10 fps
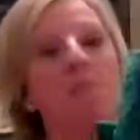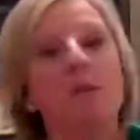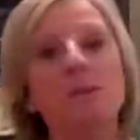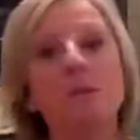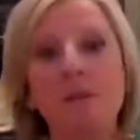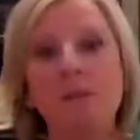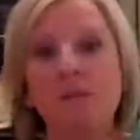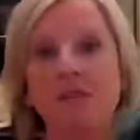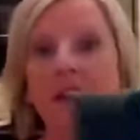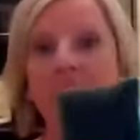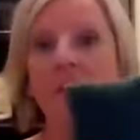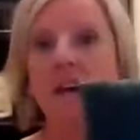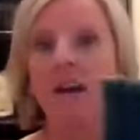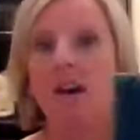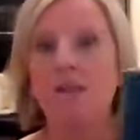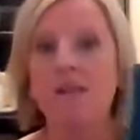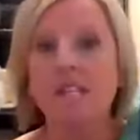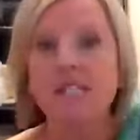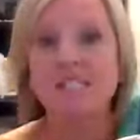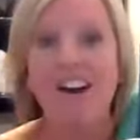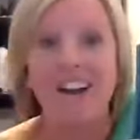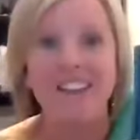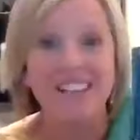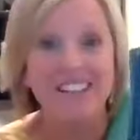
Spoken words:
most people think that this side